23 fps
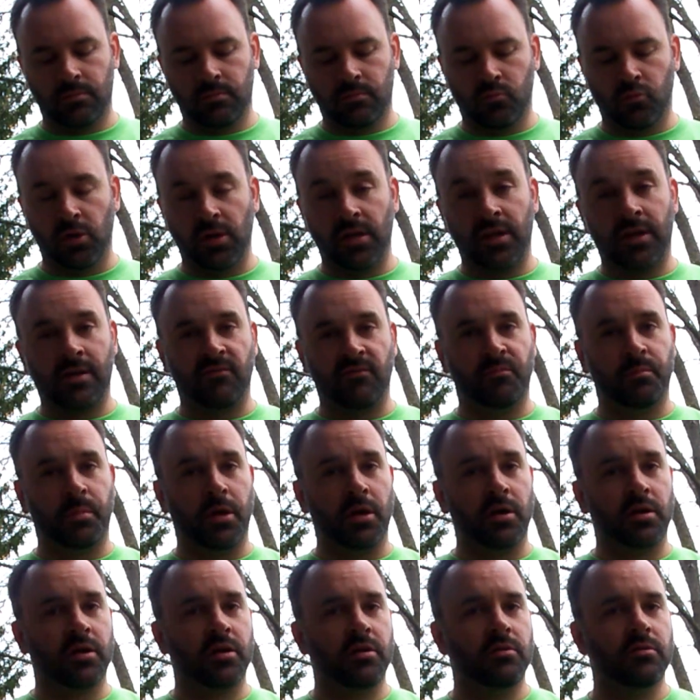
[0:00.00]
Will it have
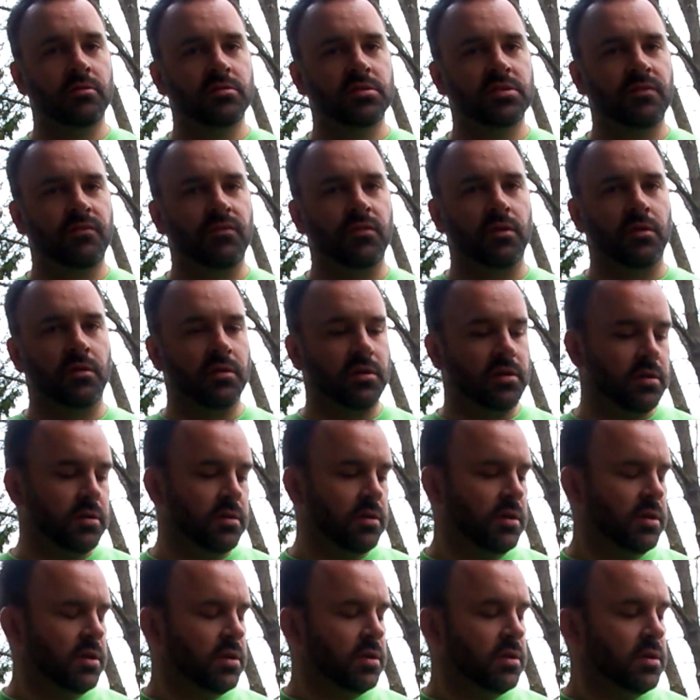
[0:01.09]
barcodes for
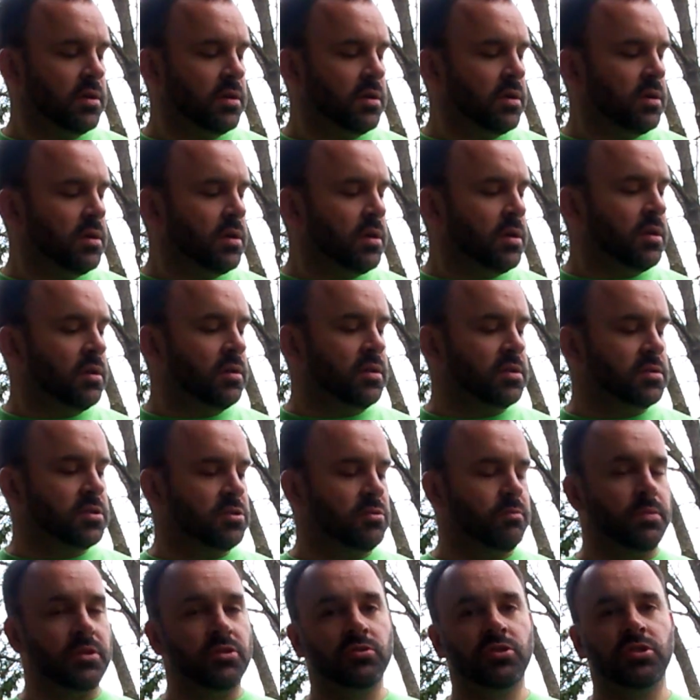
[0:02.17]

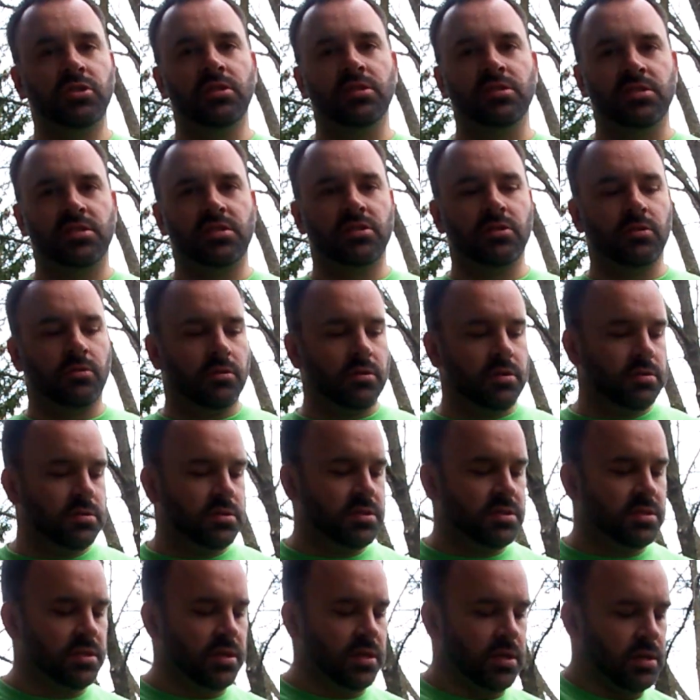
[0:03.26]
distribution in
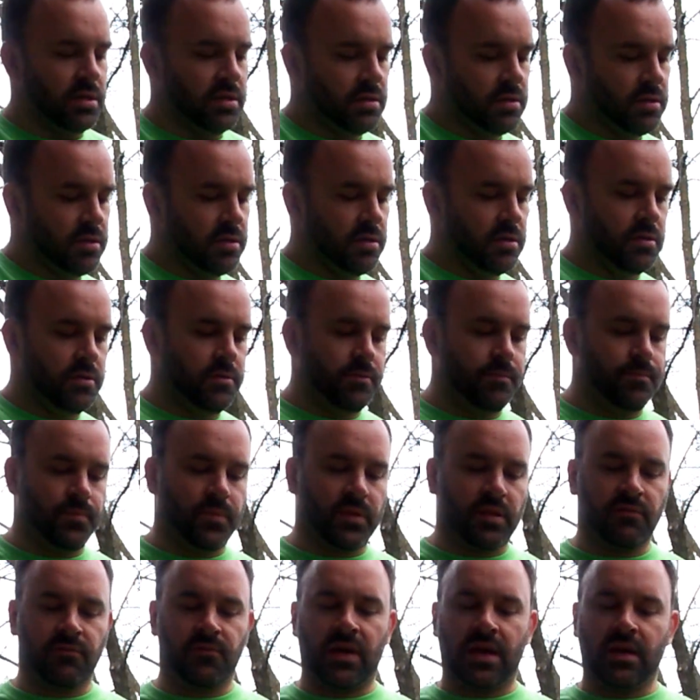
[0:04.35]
stores and
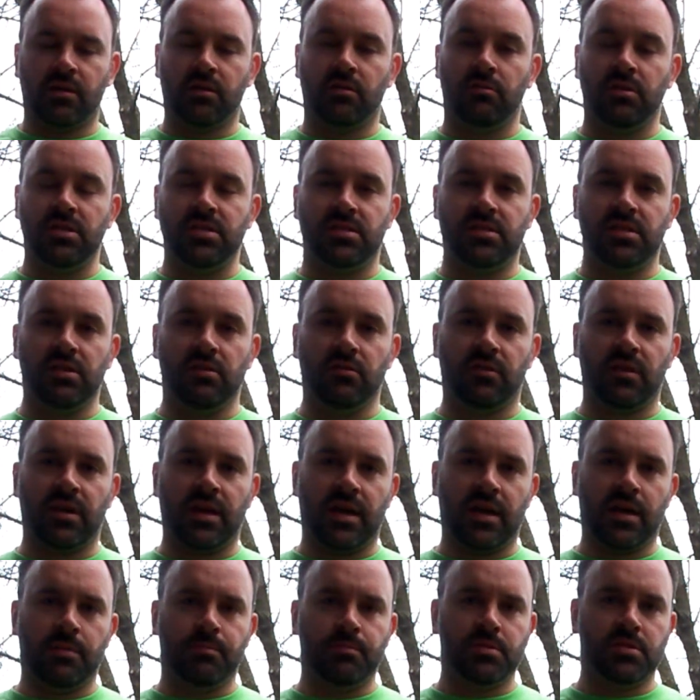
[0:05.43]
factory sealed
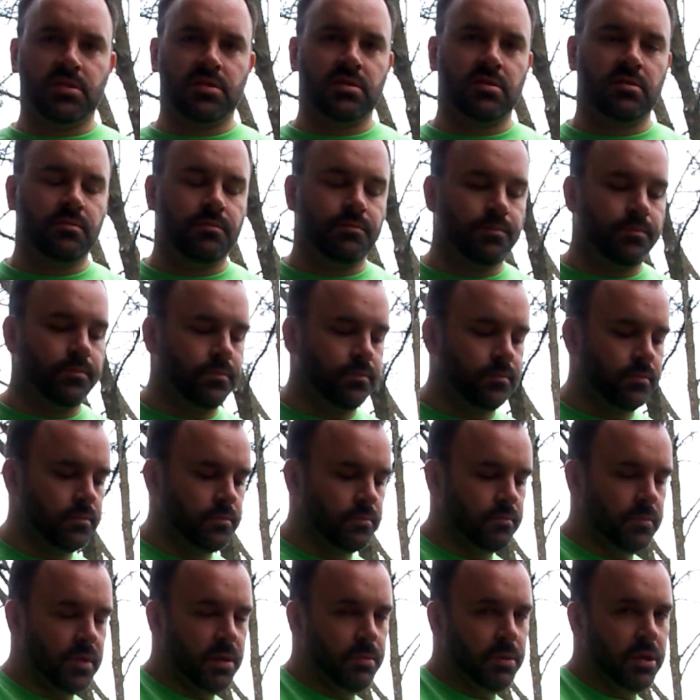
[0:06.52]
caps?
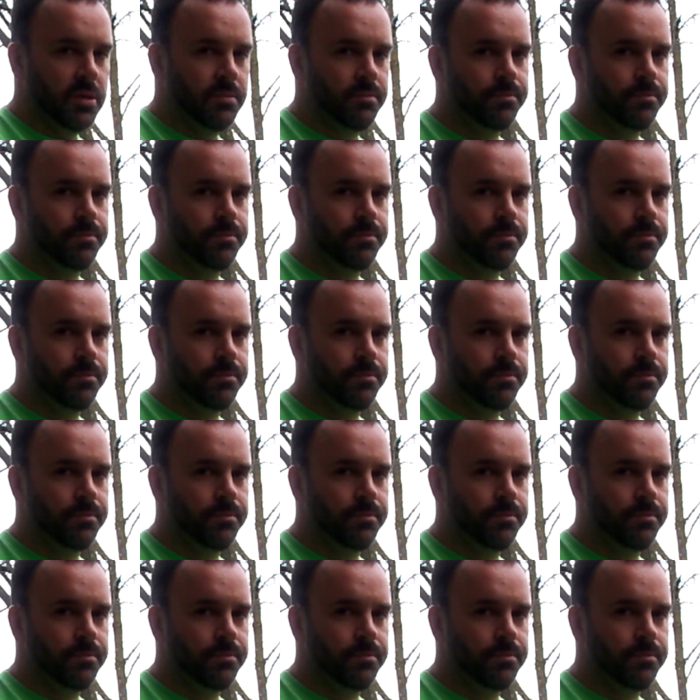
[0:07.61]
Maybe.